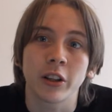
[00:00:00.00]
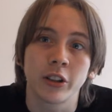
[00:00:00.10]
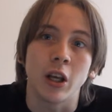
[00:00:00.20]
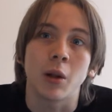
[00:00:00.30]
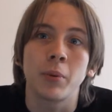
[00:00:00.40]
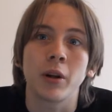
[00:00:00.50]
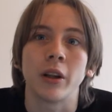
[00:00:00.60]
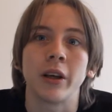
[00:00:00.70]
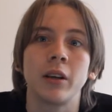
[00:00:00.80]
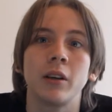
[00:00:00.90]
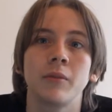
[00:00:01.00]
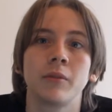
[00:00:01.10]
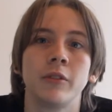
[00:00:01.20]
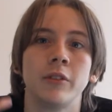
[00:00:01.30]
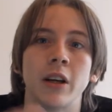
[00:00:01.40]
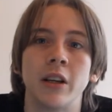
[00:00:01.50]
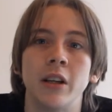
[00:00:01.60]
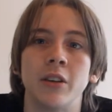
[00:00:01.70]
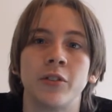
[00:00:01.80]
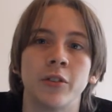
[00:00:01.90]
I'll put a link right
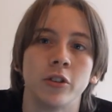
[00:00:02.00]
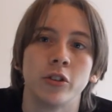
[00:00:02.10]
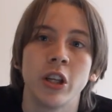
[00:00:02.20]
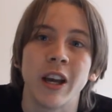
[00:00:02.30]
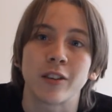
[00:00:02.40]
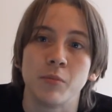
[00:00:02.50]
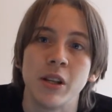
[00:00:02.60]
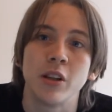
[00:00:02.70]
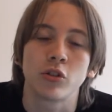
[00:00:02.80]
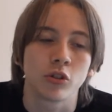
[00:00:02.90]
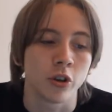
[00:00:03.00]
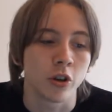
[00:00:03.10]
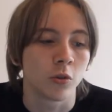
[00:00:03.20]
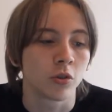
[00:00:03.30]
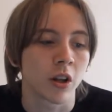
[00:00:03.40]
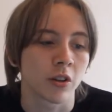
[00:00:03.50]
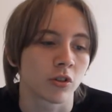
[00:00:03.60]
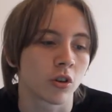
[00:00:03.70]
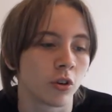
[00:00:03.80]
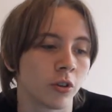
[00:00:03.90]
here for you. GX Media Studios,
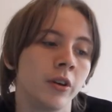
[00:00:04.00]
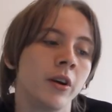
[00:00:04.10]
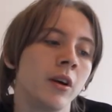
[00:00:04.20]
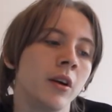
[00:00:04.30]
that's called.